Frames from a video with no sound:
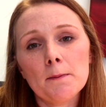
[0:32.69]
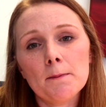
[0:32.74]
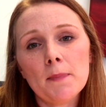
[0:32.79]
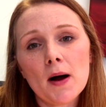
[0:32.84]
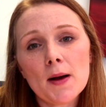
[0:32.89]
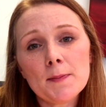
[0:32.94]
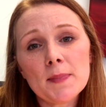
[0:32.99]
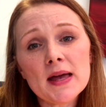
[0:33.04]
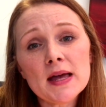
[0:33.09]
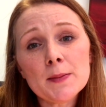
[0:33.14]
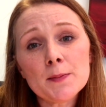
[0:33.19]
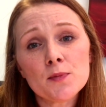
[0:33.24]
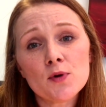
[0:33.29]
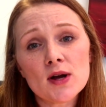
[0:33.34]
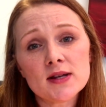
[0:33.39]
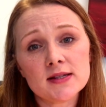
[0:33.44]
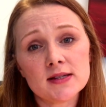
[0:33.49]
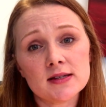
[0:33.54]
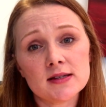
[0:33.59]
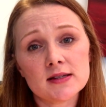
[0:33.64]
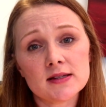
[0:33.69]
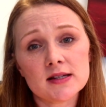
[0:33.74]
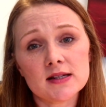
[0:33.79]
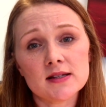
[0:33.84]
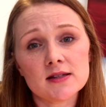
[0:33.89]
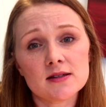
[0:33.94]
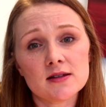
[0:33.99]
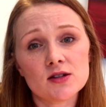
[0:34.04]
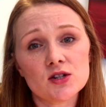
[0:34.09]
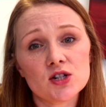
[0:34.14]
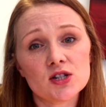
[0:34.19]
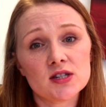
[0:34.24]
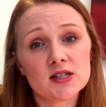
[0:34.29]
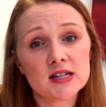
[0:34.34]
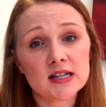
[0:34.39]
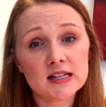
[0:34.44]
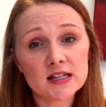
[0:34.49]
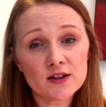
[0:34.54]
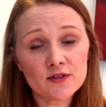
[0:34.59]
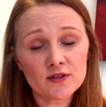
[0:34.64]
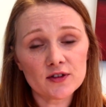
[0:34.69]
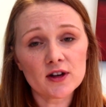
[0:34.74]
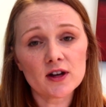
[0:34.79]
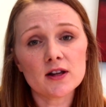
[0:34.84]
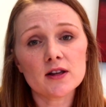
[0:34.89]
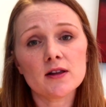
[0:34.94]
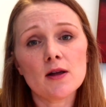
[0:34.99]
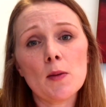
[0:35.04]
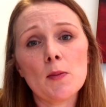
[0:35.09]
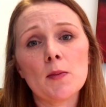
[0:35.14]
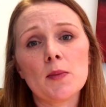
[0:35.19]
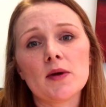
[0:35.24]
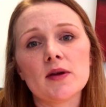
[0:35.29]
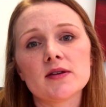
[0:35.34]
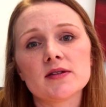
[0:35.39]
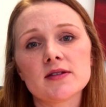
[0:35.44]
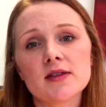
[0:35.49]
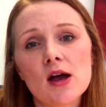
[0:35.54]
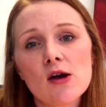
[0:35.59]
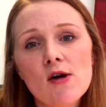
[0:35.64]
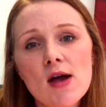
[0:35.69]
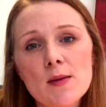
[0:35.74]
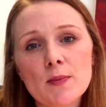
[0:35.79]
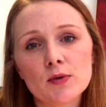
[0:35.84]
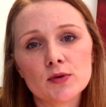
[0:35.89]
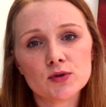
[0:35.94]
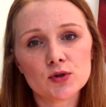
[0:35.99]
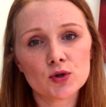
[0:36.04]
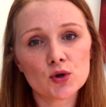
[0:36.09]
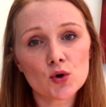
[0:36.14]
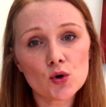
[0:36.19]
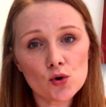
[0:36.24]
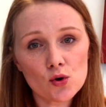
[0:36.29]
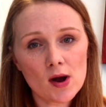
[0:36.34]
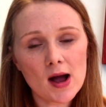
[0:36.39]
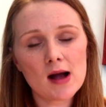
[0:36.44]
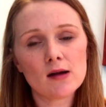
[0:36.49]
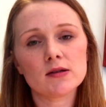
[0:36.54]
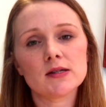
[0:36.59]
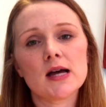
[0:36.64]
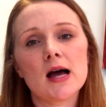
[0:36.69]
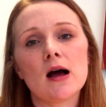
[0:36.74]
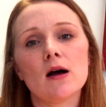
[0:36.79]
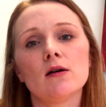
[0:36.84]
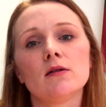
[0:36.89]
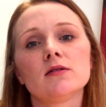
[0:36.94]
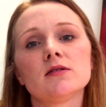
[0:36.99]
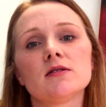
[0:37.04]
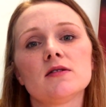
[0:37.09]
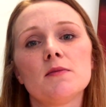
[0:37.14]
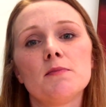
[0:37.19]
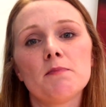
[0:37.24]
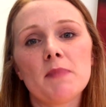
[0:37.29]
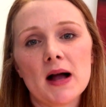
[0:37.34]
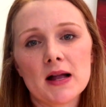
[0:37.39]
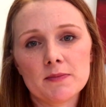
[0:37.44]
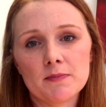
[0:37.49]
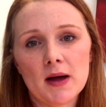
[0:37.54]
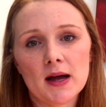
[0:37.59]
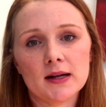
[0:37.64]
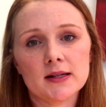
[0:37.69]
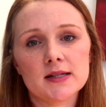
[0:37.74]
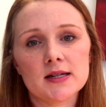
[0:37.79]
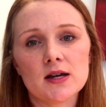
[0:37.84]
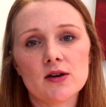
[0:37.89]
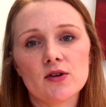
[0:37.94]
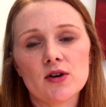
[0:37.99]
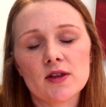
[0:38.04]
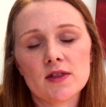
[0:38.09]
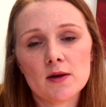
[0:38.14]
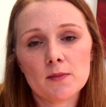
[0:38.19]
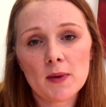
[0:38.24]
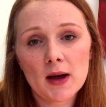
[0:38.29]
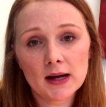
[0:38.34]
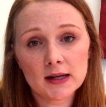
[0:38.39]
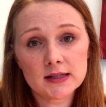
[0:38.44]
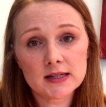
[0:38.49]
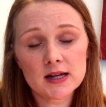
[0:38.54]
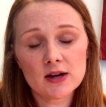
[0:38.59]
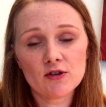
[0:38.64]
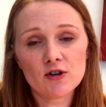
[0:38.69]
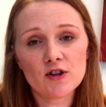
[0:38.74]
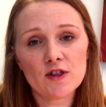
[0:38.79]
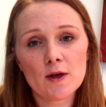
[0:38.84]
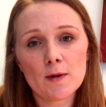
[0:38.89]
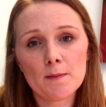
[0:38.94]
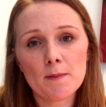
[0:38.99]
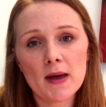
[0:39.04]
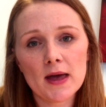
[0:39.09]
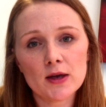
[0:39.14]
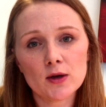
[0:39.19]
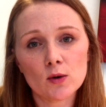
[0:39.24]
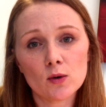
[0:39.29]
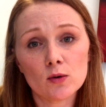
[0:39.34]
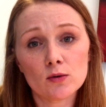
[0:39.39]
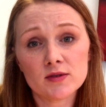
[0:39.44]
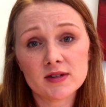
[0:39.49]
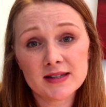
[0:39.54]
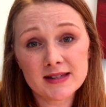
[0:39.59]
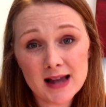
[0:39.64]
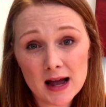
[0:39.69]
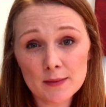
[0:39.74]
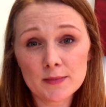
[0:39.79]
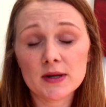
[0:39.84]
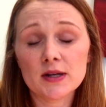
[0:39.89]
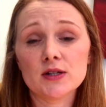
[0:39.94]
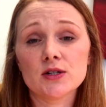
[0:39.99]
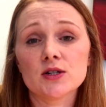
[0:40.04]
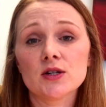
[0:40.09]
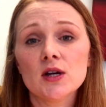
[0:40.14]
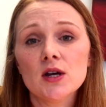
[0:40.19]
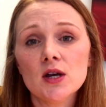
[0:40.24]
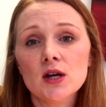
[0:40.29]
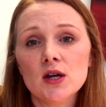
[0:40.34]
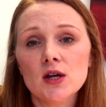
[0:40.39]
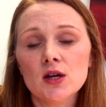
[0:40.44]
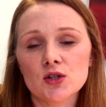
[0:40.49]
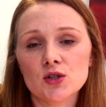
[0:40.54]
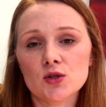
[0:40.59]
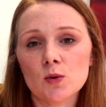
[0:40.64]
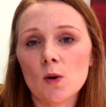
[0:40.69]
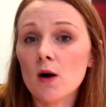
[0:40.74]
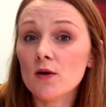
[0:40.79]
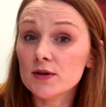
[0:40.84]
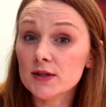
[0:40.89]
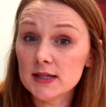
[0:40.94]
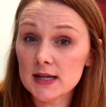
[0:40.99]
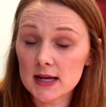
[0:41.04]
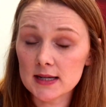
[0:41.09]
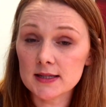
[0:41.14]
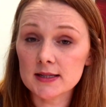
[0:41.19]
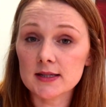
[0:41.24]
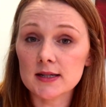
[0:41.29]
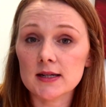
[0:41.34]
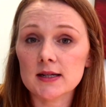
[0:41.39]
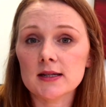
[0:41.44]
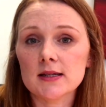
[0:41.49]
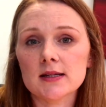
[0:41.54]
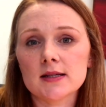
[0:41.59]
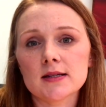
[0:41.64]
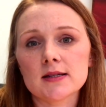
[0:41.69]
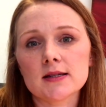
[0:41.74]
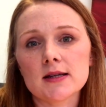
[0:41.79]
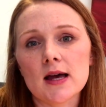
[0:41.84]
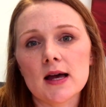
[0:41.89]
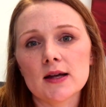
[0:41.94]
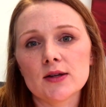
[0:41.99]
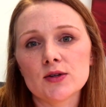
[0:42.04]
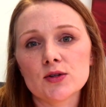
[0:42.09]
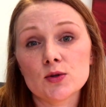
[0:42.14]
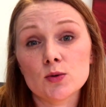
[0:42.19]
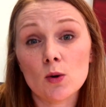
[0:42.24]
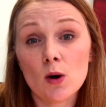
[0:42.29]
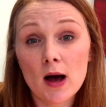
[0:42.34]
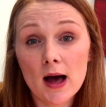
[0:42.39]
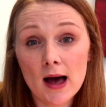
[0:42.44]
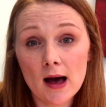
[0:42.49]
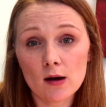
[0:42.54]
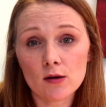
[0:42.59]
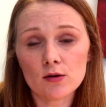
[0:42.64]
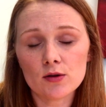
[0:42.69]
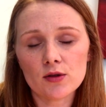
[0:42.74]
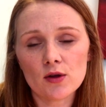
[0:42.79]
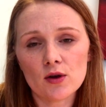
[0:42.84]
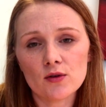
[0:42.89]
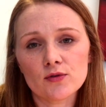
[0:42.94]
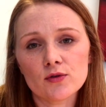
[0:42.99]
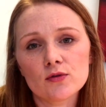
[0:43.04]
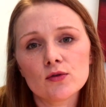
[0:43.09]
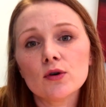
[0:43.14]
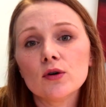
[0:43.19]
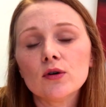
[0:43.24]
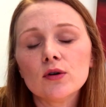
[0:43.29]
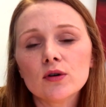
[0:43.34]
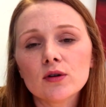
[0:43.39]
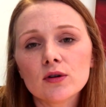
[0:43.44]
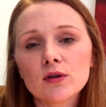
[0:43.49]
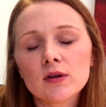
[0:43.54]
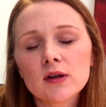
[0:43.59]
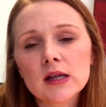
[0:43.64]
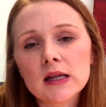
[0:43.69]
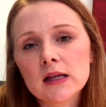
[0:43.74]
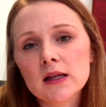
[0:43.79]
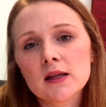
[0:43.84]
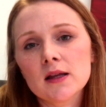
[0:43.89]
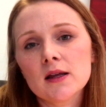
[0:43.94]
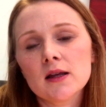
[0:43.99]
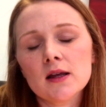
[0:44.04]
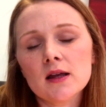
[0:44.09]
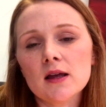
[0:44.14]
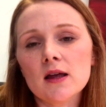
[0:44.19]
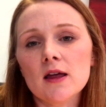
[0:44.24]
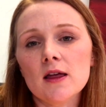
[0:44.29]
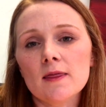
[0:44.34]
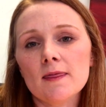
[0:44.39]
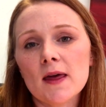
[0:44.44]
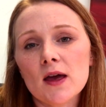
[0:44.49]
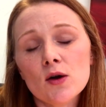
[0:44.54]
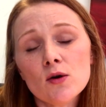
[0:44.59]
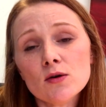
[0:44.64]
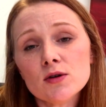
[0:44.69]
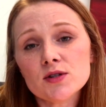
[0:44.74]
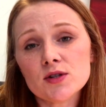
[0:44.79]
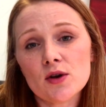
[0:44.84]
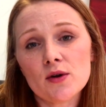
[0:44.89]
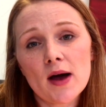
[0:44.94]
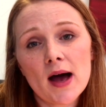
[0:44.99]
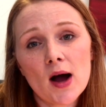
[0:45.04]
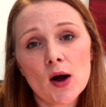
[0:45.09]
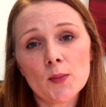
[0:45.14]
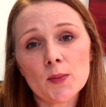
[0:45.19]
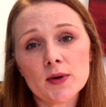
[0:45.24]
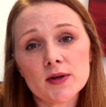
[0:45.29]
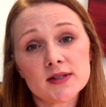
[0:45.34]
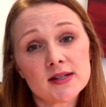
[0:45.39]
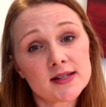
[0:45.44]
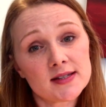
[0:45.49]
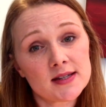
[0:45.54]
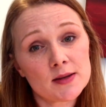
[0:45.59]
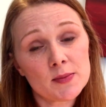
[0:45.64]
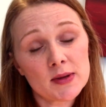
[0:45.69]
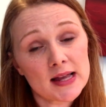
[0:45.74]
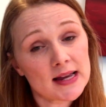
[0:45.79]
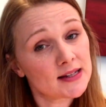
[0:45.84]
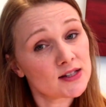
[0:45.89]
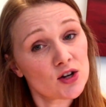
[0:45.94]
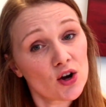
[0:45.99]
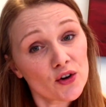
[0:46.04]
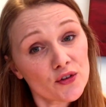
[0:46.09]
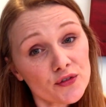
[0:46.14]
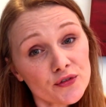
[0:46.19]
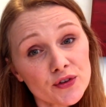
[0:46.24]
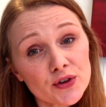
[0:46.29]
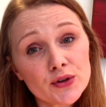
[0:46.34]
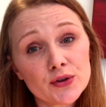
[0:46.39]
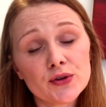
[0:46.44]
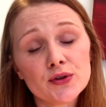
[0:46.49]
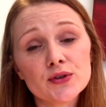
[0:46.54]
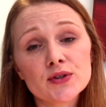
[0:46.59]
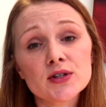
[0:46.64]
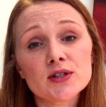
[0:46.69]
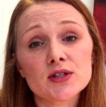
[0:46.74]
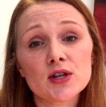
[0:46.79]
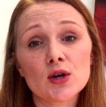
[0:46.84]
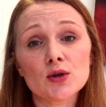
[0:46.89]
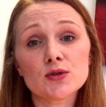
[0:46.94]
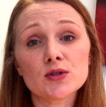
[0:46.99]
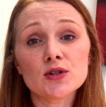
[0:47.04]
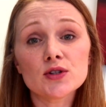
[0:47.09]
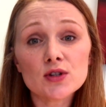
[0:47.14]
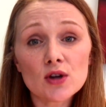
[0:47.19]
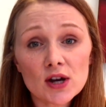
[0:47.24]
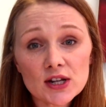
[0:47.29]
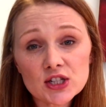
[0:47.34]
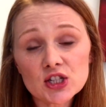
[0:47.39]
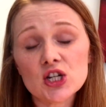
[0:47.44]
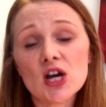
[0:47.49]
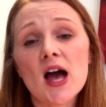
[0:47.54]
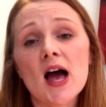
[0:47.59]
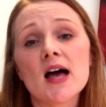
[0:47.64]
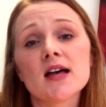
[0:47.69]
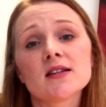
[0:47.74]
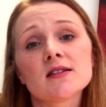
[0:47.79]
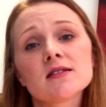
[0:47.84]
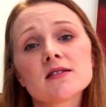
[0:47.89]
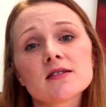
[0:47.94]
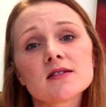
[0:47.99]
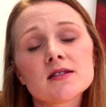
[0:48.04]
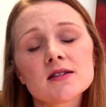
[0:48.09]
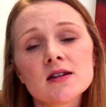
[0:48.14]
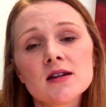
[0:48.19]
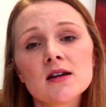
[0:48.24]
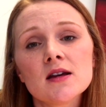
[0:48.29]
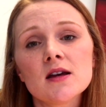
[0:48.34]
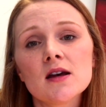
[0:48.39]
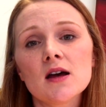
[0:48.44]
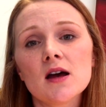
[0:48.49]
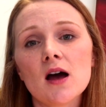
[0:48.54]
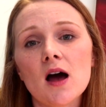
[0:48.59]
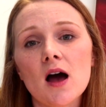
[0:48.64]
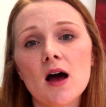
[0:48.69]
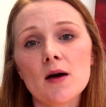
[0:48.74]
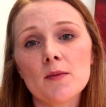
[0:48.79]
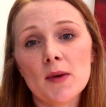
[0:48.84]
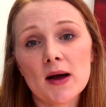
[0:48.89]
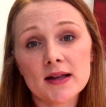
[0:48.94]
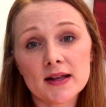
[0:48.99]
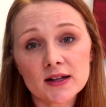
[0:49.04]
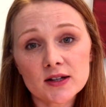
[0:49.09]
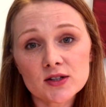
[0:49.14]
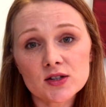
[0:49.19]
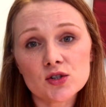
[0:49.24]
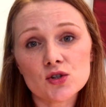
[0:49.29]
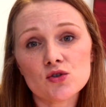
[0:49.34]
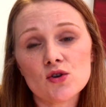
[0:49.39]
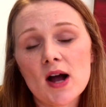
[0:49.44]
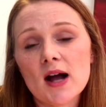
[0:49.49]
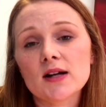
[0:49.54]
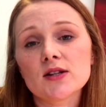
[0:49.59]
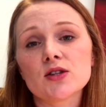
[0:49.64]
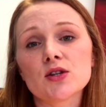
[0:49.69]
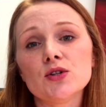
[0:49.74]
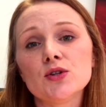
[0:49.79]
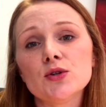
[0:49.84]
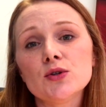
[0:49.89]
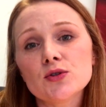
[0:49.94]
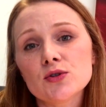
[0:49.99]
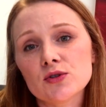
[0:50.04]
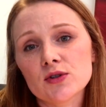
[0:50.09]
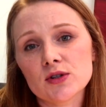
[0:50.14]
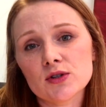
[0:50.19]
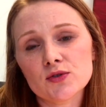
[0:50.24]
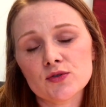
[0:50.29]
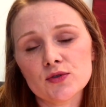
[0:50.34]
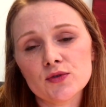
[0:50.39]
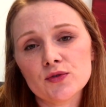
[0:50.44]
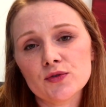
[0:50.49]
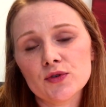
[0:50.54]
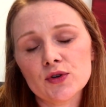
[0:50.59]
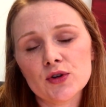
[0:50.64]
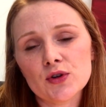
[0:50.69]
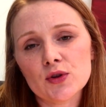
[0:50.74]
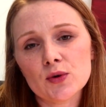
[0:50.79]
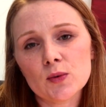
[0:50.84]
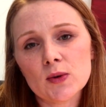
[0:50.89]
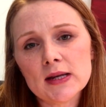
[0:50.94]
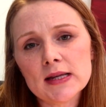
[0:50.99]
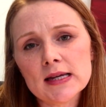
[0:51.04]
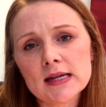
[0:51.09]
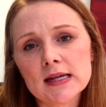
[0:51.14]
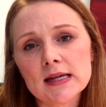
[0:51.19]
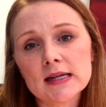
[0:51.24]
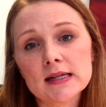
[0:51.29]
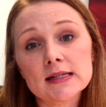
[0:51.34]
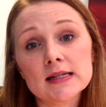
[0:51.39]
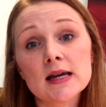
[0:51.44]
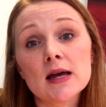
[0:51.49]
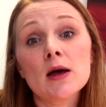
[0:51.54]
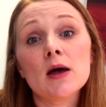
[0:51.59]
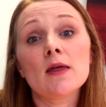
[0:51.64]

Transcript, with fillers: By being present in such significant numbers, they're able to crowd out the bad bacteria, the bacteria that may cause damage to our intestines and to our health overall. They also help us assimilate our food, so to digest um, and extract the nutrients from food that we need.